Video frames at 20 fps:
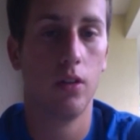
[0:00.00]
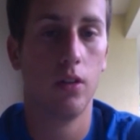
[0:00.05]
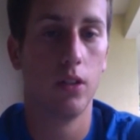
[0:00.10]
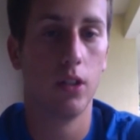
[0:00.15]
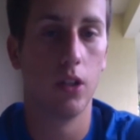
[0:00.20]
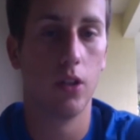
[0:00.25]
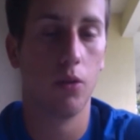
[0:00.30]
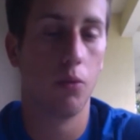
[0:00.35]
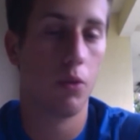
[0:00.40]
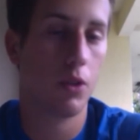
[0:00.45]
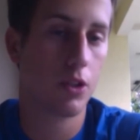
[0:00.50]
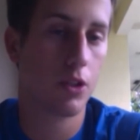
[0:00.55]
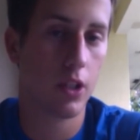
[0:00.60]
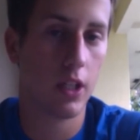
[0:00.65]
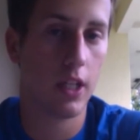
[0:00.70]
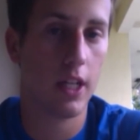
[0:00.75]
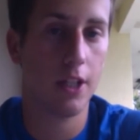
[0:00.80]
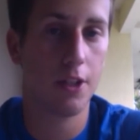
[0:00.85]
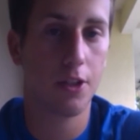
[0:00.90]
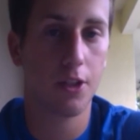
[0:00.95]
the one-shot
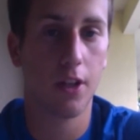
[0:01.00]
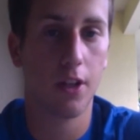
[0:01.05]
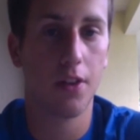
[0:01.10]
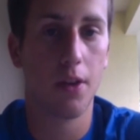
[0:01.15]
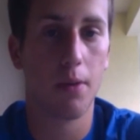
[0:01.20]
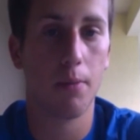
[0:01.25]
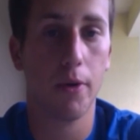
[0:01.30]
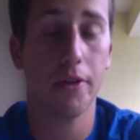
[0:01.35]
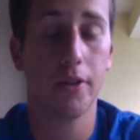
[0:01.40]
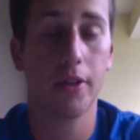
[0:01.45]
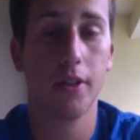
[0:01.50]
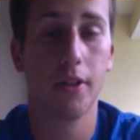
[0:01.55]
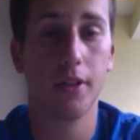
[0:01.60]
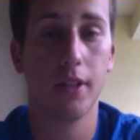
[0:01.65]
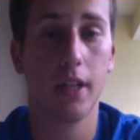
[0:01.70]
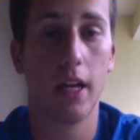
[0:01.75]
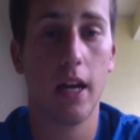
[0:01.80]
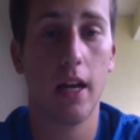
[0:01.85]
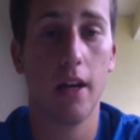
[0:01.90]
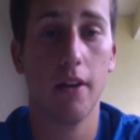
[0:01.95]
headshot that most guns
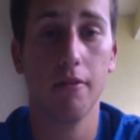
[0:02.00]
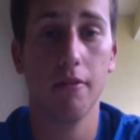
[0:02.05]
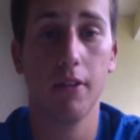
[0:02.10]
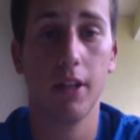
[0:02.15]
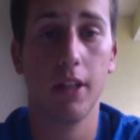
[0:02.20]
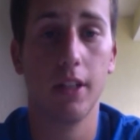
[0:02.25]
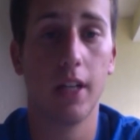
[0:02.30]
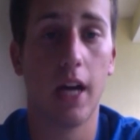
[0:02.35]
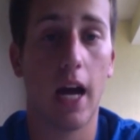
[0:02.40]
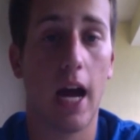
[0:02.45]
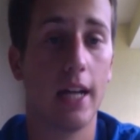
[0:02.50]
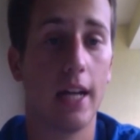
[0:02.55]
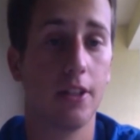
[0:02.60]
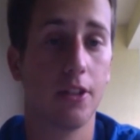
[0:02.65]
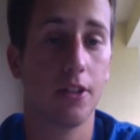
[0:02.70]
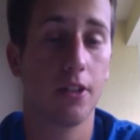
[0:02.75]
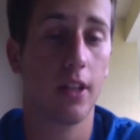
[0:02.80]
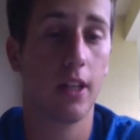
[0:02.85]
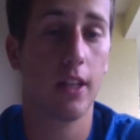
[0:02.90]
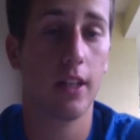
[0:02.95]
have, and I
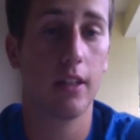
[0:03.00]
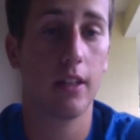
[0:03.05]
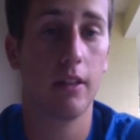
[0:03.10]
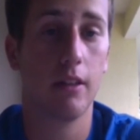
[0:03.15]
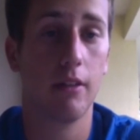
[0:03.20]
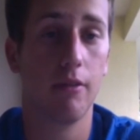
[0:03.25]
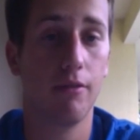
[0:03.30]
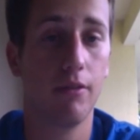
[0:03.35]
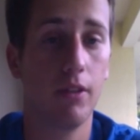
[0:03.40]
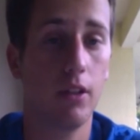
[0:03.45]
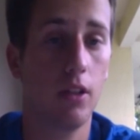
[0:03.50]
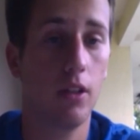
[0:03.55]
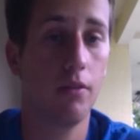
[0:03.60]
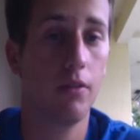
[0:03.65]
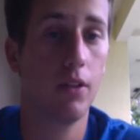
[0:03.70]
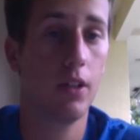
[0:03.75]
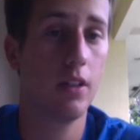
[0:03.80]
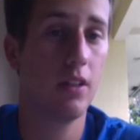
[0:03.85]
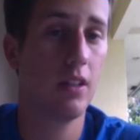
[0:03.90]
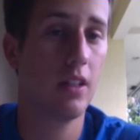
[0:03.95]
just like the feel of
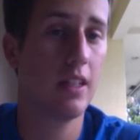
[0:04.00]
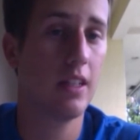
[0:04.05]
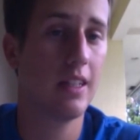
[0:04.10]
it.